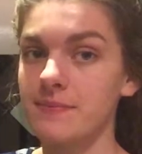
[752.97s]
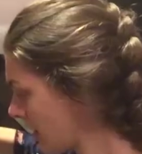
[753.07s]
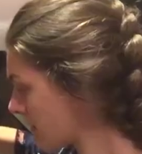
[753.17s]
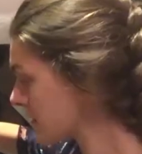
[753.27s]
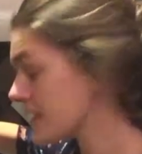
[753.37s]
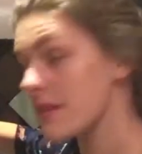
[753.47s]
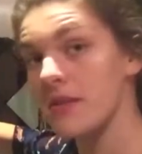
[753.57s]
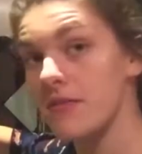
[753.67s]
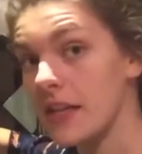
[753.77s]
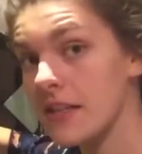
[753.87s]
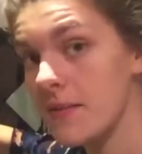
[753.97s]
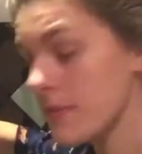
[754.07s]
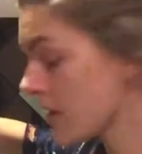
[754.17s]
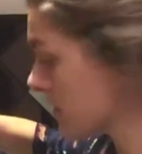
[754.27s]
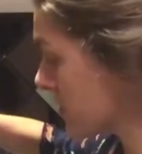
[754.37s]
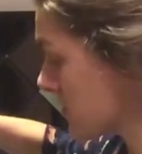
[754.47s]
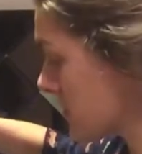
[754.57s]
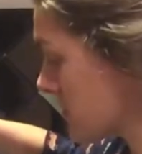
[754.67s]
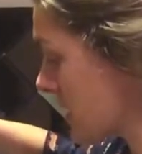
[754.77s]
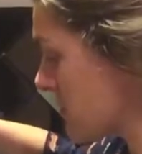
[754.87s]
Now I'm a cinnamon fiend,
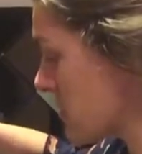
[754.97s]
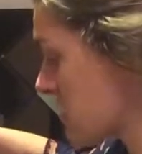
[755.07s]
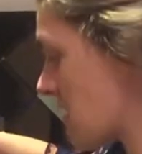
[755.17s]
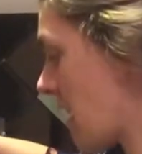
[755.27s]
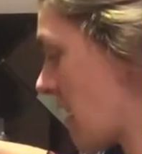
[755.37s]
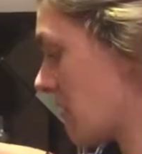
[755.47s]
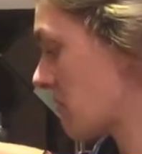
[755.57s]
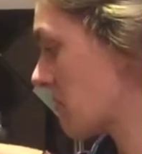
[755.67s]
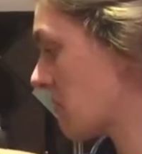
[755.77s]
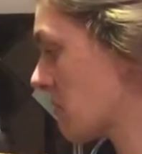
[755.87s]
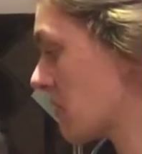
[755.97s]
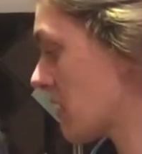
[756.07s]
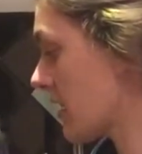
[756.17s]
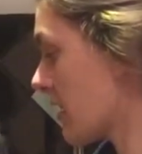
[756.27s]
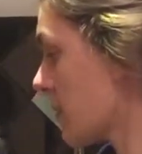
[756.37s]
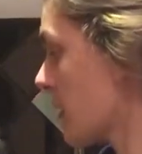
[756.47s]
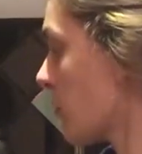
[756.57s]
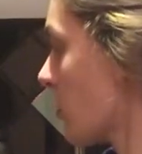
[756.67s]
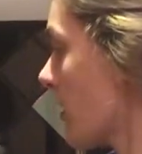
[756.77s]
so sometimes I just add a little bit